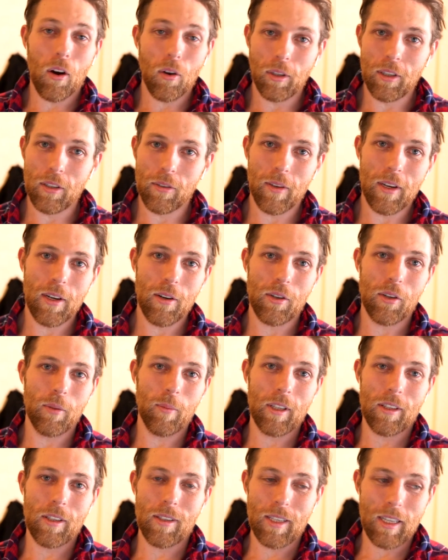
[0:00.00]
All these videos you've
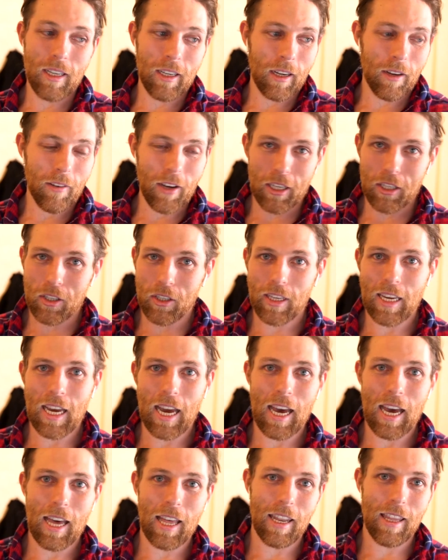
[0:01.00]
been seeing, I've actually
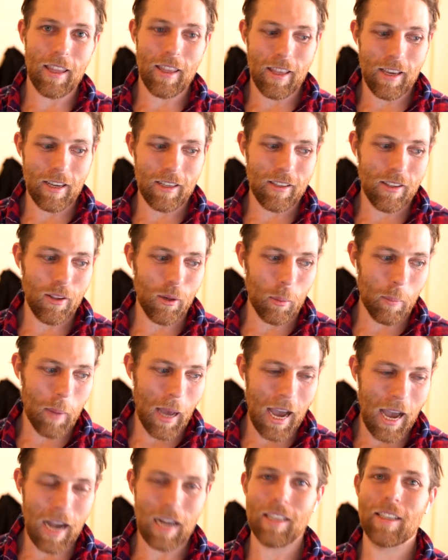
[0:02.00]
had this little
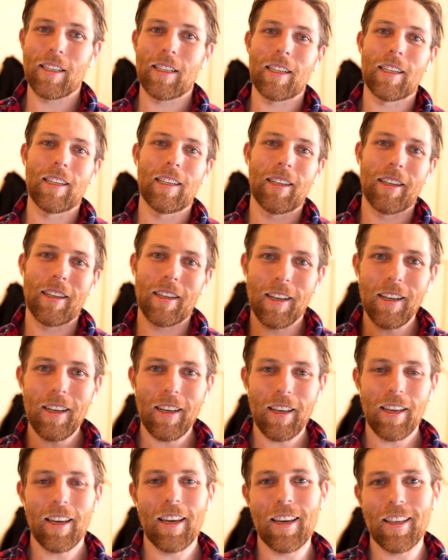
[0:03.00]
patch
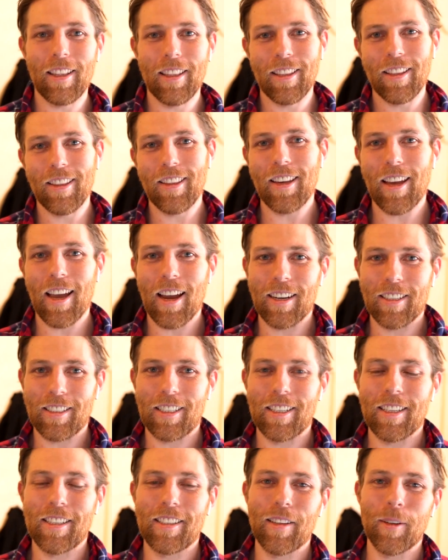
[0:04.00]
in the hair
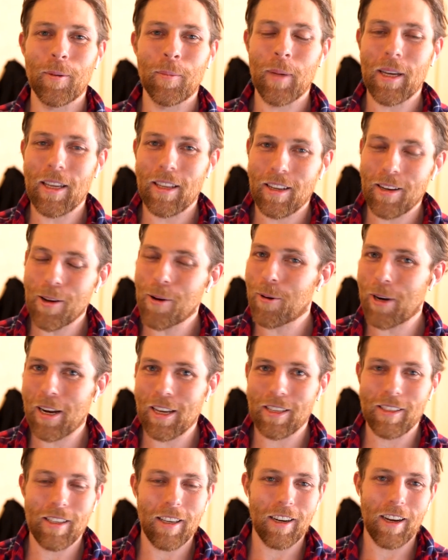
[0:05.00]
system, and no one
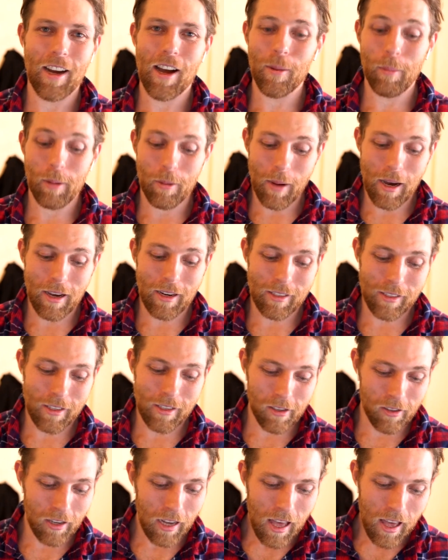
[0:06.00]
has said a comment about it.
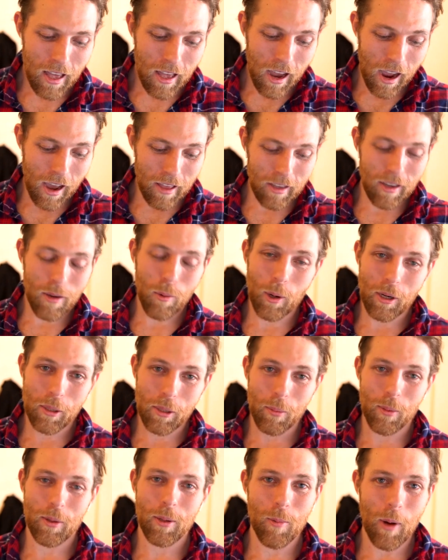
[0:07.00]
So I think it works
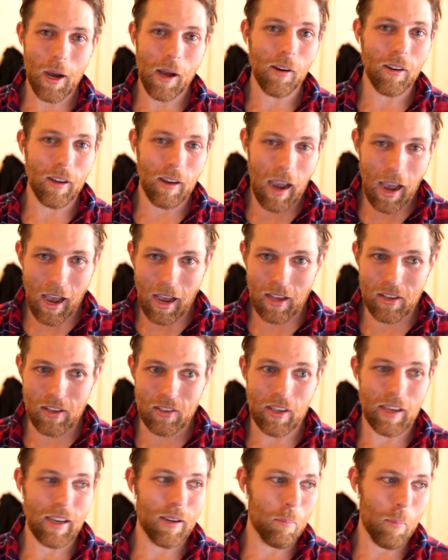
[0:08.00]
pretty well as
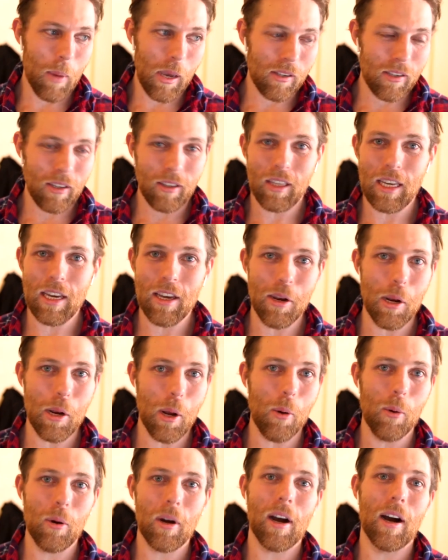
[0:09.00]
like basically a
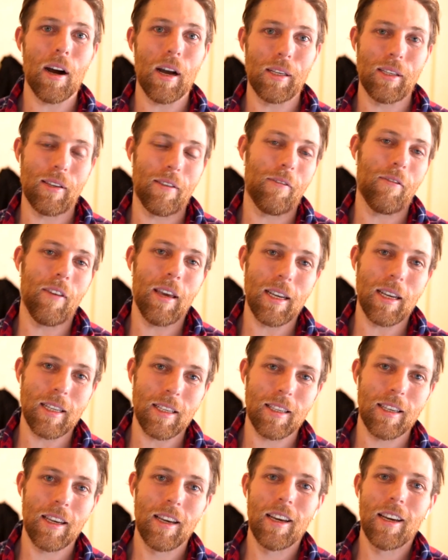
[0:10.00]
no-cost
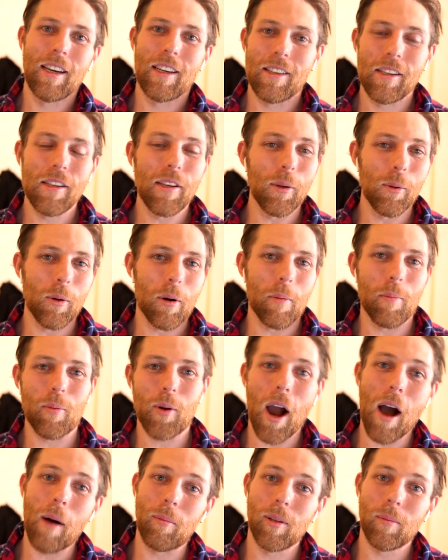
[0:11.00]
fix to a
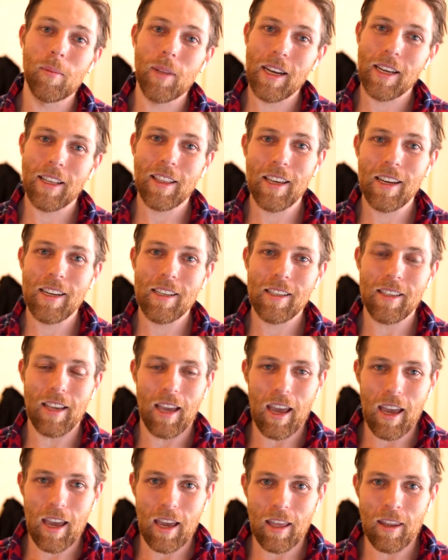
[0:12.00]
problem like this.
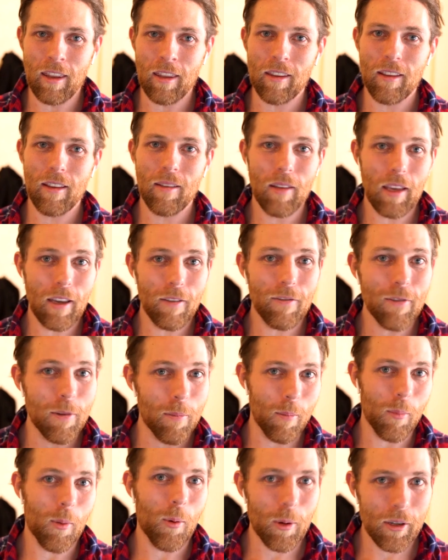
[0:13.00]
And even
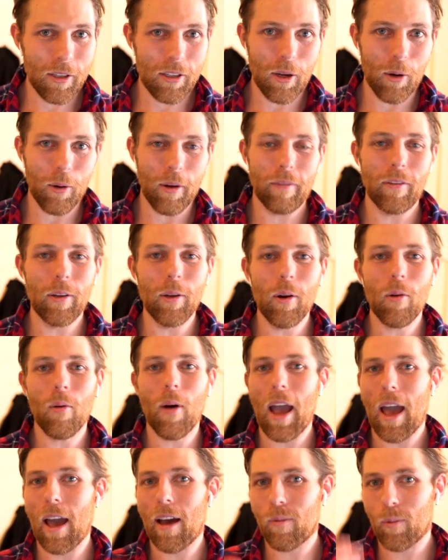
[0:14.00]
more so, if you don't
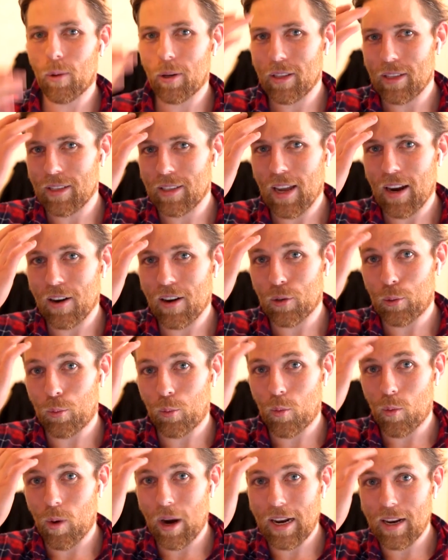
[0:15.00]
have one of these tears
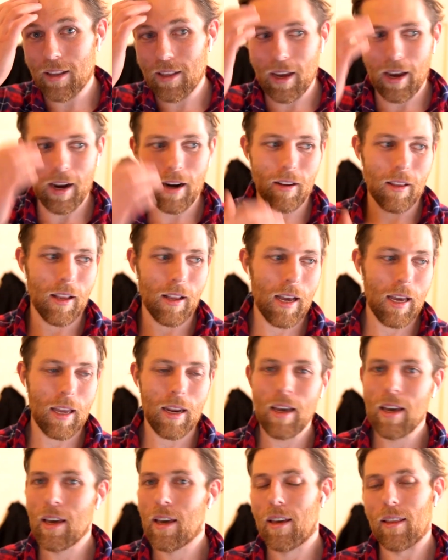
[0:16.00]
right at the hairline,
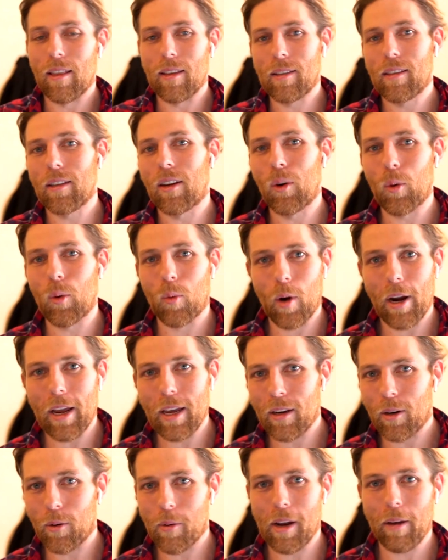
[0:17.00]
this is a
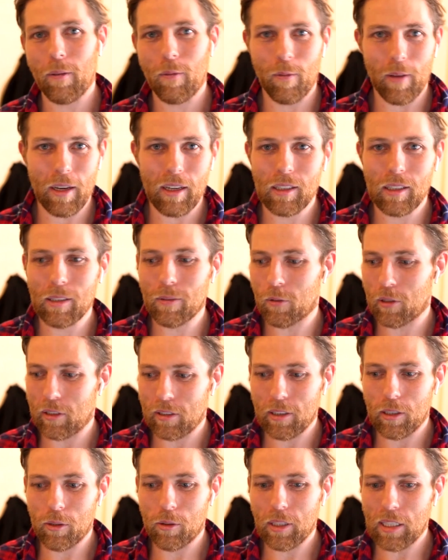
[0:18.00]
great fix for
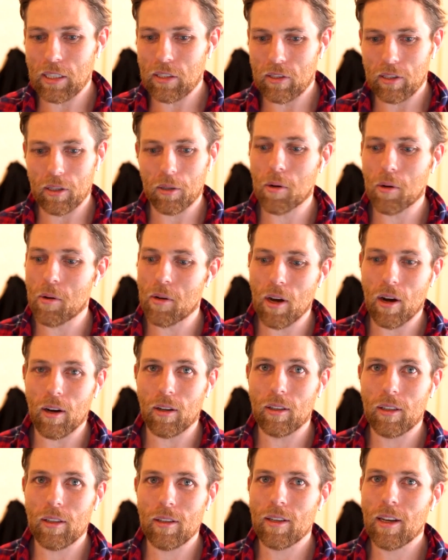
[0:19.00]
literally
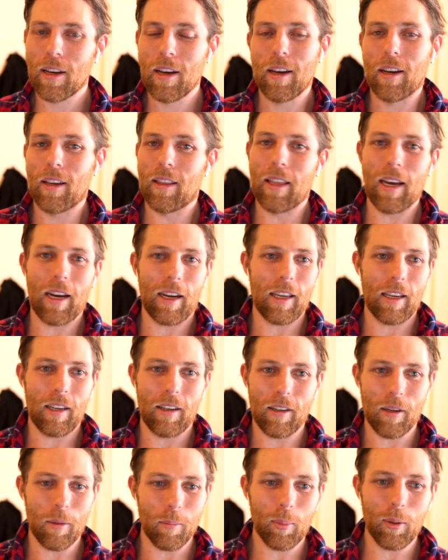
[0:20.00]
$0 that
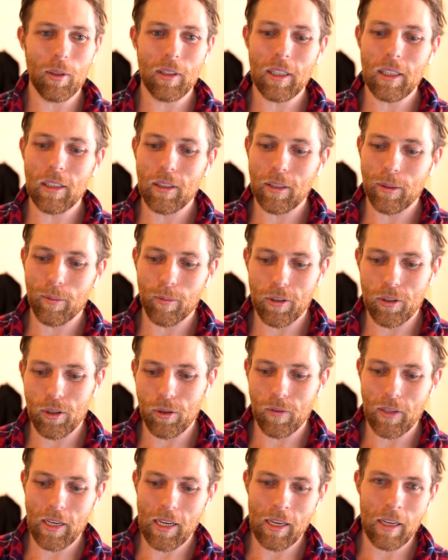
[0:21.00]
can completely
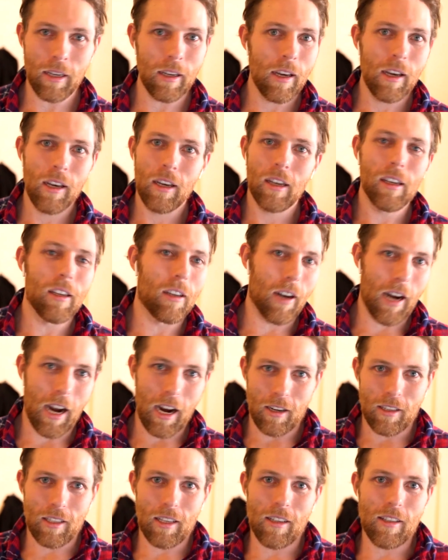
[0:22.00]
rejuvenate your
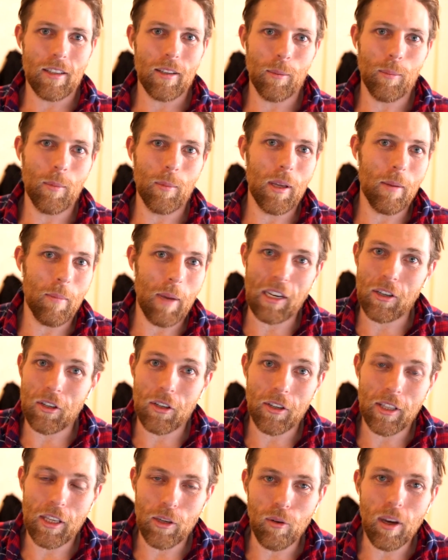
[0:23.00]
hair system and make
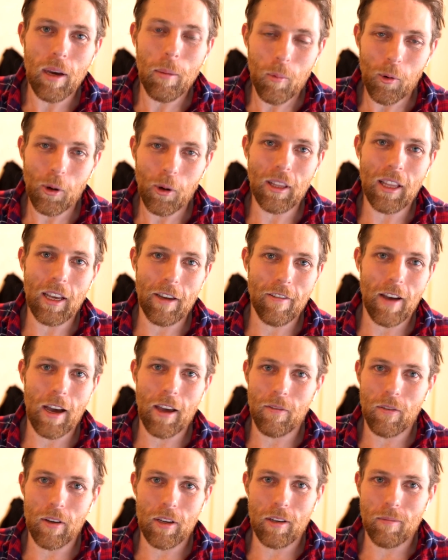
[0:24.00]
sure that you get more life out
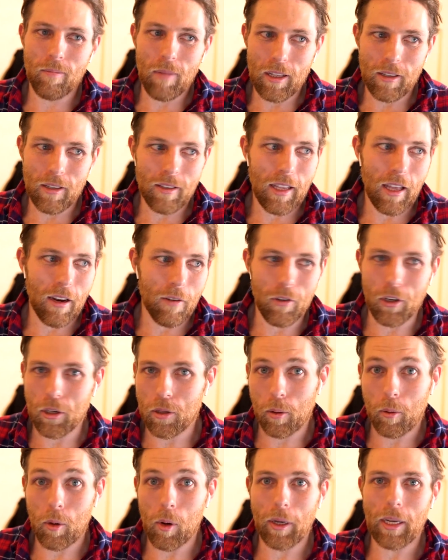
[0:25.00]
of it instead of just
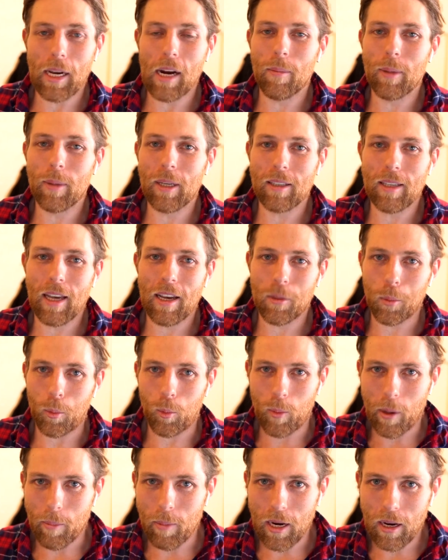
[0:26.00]
throwing it out because it has a
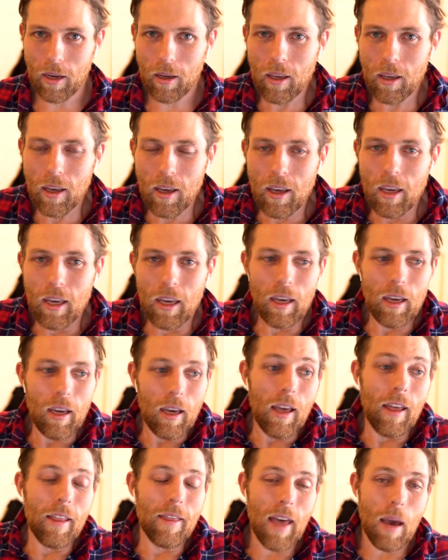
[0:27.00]
rip in it.
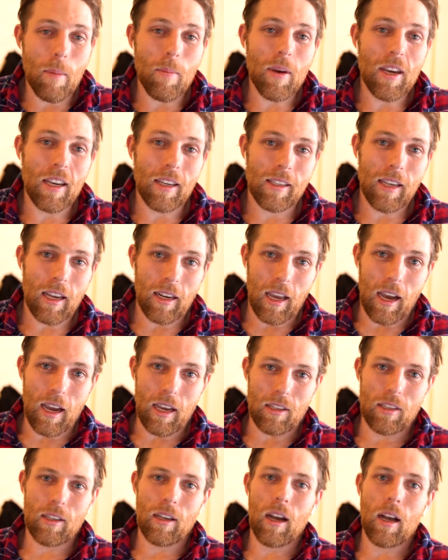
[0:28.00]
That being said,
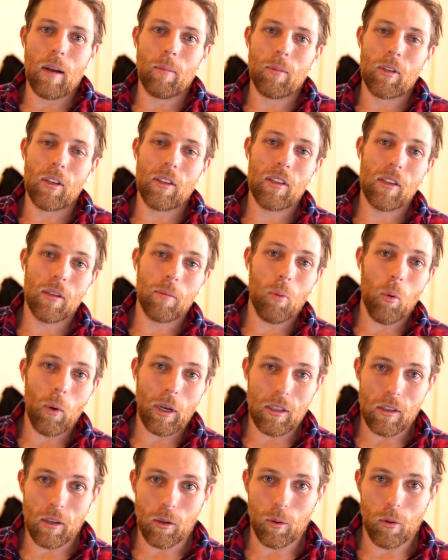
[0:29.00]
guys, so this is a
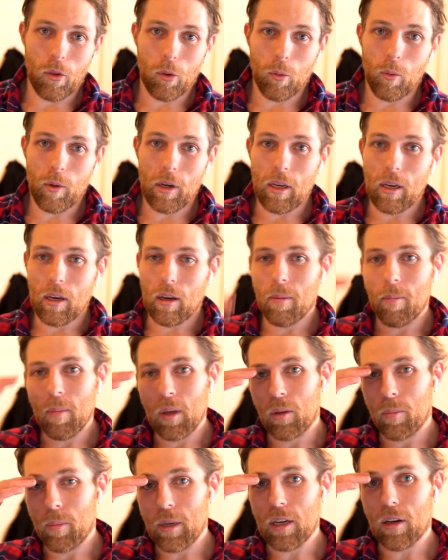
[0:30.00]
0.03
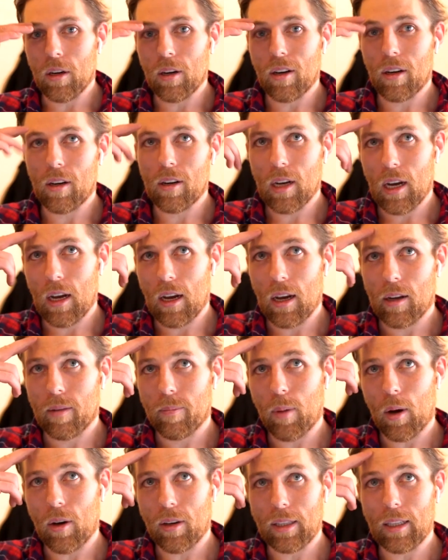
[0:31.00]
millimeter
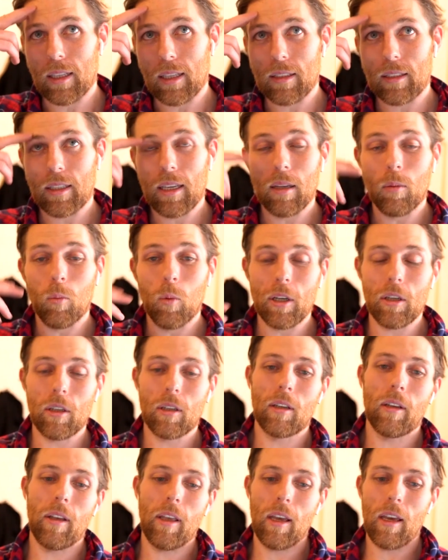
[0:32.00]
poly thin skin, which
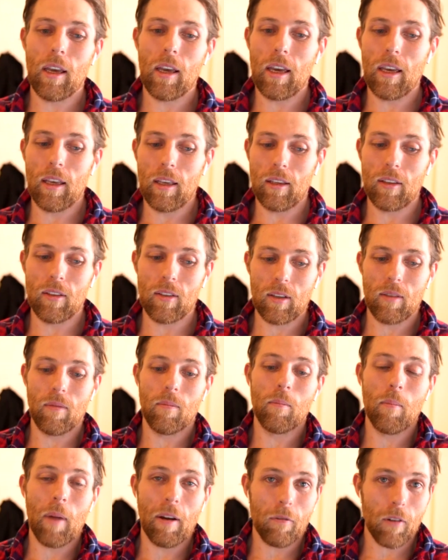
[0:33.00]
is
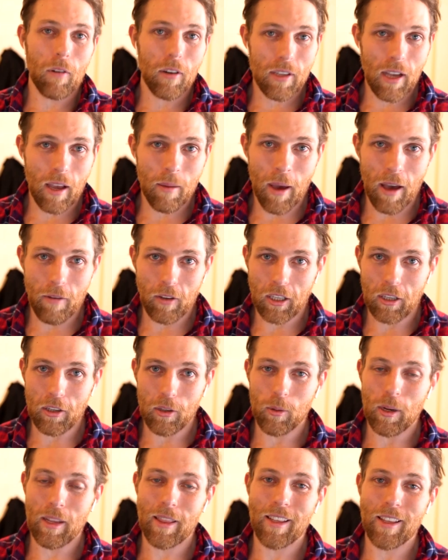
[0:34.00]
my first time having a
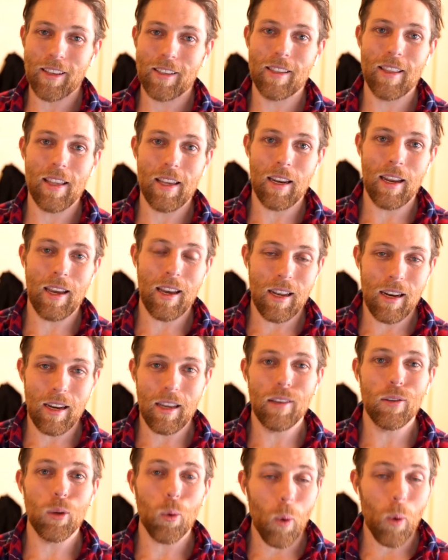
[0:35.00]
unit this thin, and it
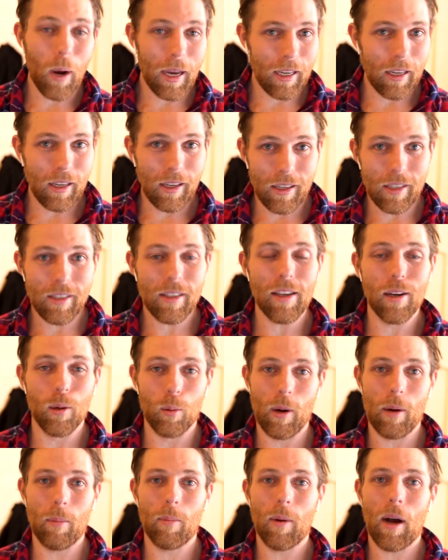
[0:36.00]
is quite easy to
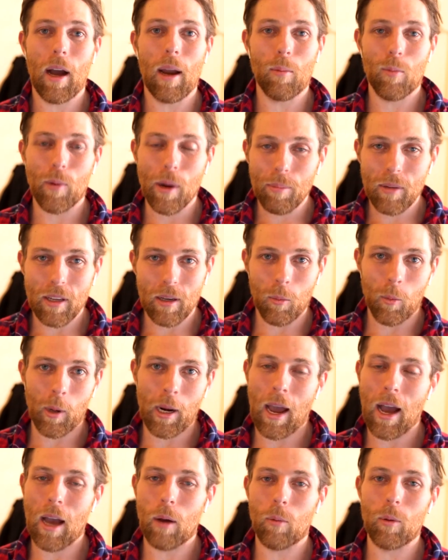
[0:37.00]
rip. I ripped it when
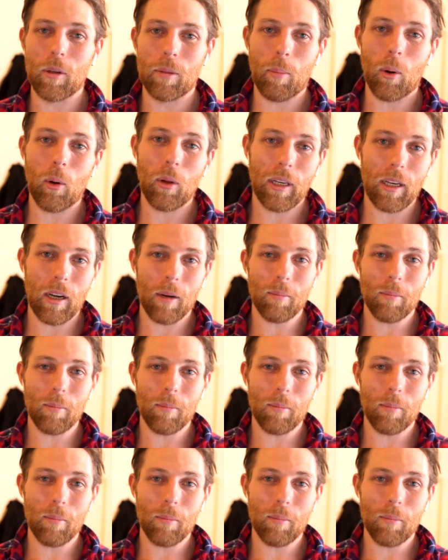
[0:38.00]
I was pulling